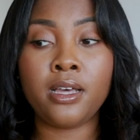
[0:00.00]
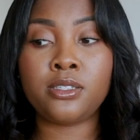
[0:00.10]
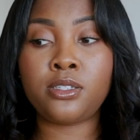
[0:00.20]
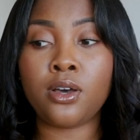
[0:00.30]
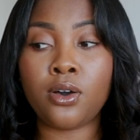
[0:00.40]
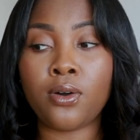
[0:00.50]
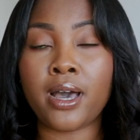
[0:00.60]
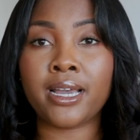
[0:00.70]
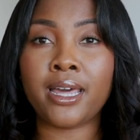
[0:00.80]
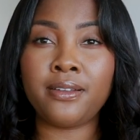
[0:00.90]
So
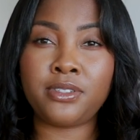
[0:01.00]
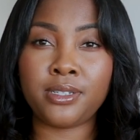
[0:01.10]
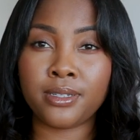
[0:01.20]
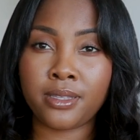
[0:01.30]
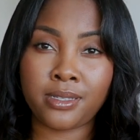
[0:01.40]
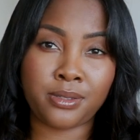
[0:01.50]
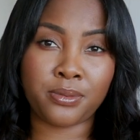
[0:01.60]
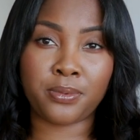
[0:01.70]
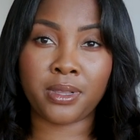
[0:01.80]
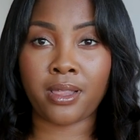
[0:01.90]
I kind of took this
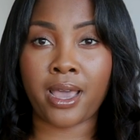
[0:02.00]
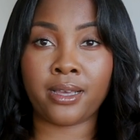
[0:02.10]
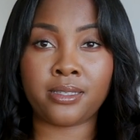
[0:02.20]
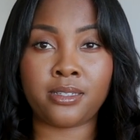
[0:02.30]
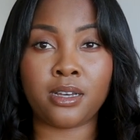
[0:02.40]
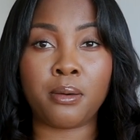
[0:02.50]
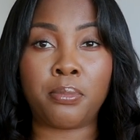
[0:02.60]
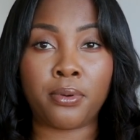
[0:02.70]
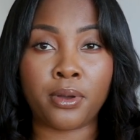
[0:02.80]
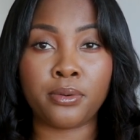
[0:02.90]
relaxed
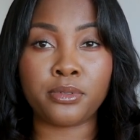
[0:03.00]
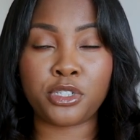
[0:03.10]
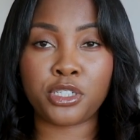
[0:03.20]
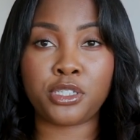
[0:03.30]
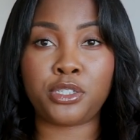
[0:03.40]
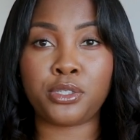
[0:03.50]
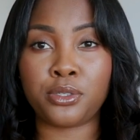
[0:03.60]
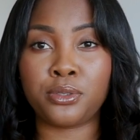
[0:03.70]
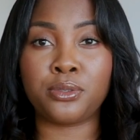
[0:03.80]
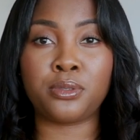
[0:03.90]
approach
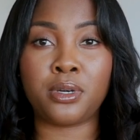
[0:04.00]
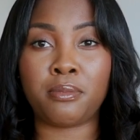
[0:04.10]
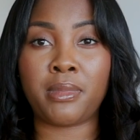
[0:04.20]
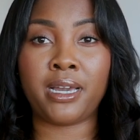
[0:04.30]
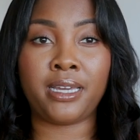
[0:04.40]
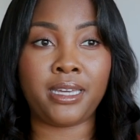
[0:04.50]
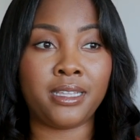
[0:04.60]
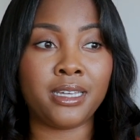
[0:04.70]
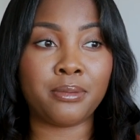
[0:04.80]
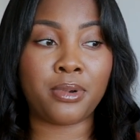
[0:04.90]
to my
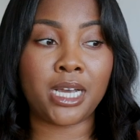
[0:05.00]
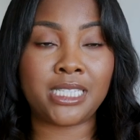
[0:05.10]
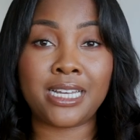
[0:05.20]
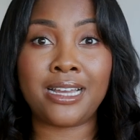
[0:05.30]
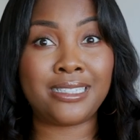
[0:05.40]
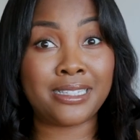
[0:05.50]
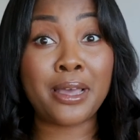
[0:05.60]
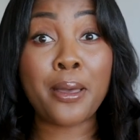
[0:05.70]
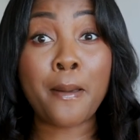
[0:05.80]
healing process.